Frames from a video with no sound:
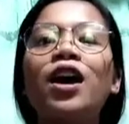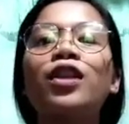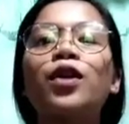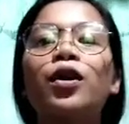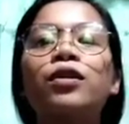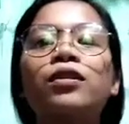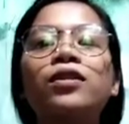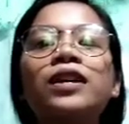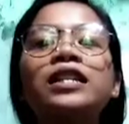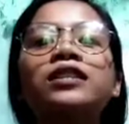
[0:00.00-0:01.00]
The
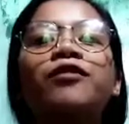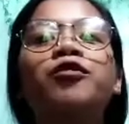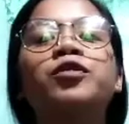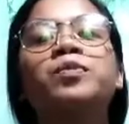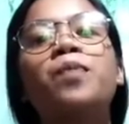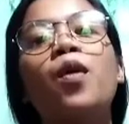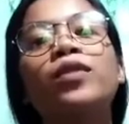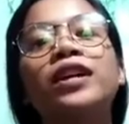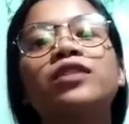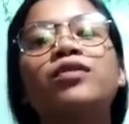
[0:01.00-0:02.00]
occurrence of
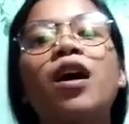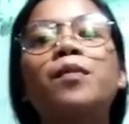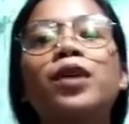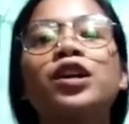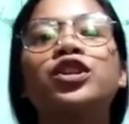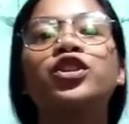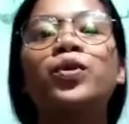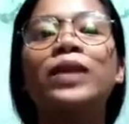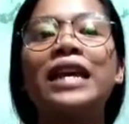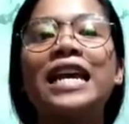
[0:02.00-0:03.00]
spoken grammar
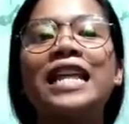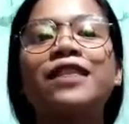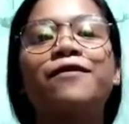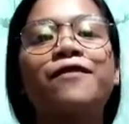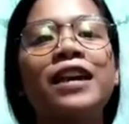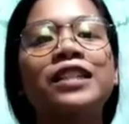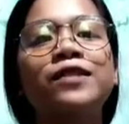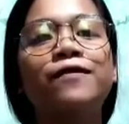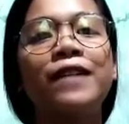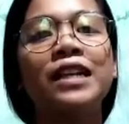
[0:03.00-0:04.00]
usually in the
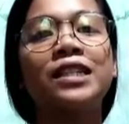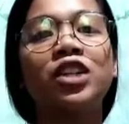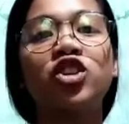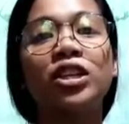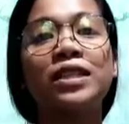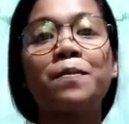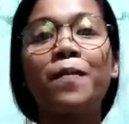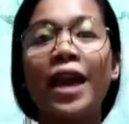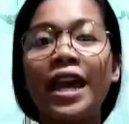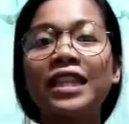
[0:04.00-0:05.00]
face-to-face, such as
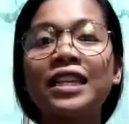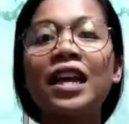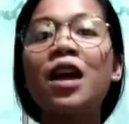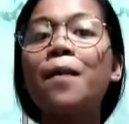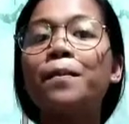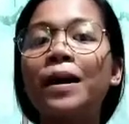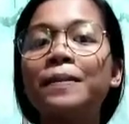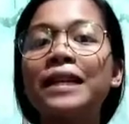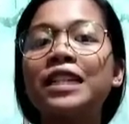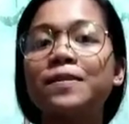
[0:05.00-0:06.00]
debate,
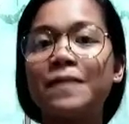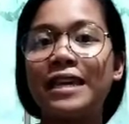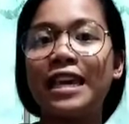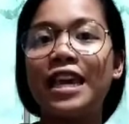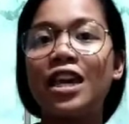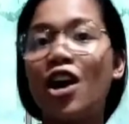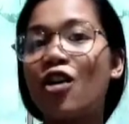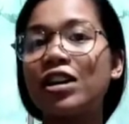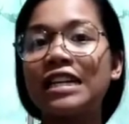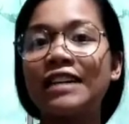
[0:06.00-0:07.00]
public speaking,
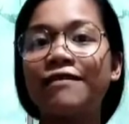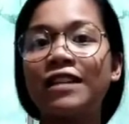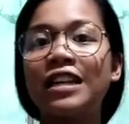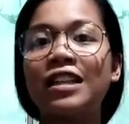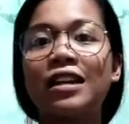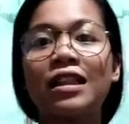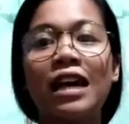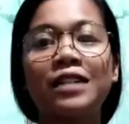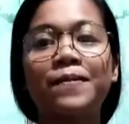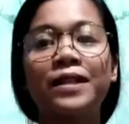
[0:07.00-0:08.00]
or even in the
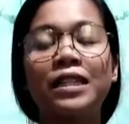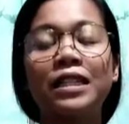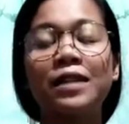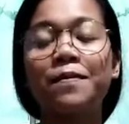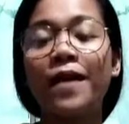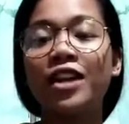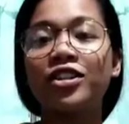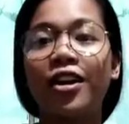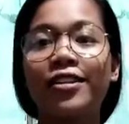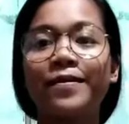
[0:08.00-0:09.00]
class
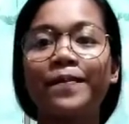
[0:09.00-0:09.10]
participation.